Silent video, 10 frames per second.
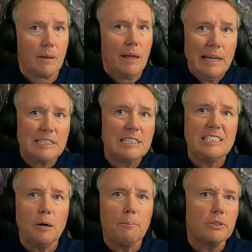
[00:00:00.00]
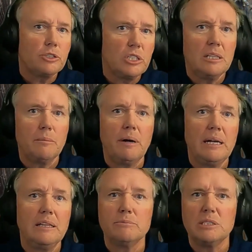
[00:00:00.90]
Since they're purchasing the
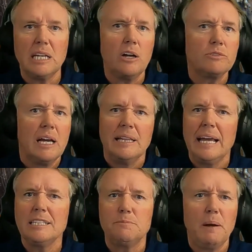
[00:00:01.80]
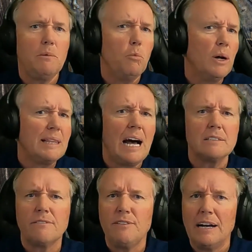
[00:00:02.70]
money themselves, they can spend $1,000,
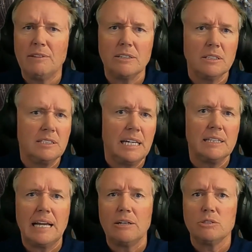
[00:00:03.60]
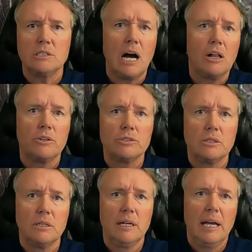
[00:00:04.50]
$5,000, $10,000,
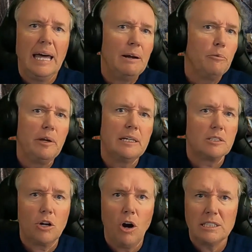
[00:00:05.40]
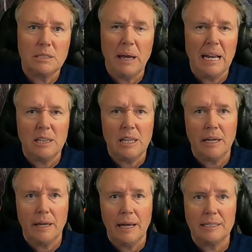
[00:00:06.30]
and it really doesn't cost them
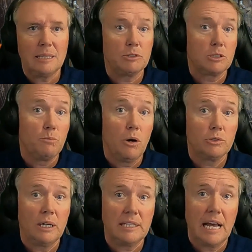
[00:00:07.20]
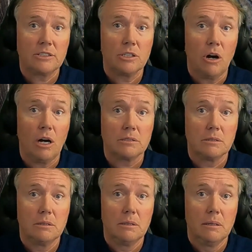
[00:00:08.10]
anything except a small transaction cost.
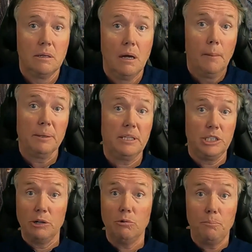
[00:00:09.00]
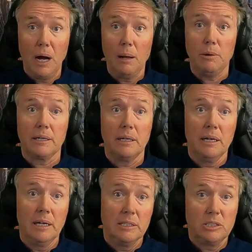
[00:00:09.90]
But the general public
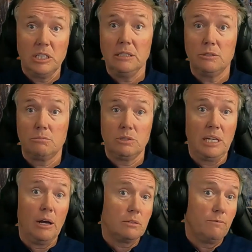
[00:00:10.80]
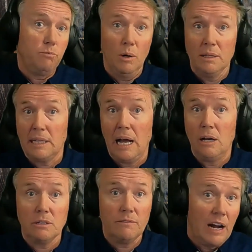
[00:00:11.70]
sees sales of $1,000,
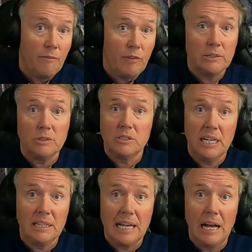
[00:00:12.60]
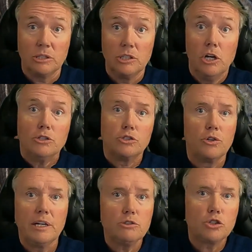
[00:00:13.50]
$5,000, $10,000, so
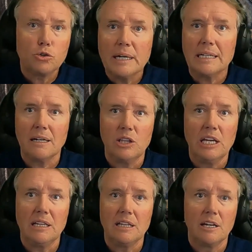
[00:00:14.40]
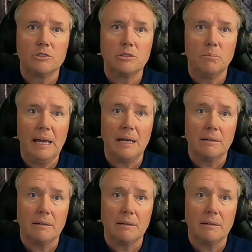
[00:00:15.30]
they're tricked into thinking there's demand.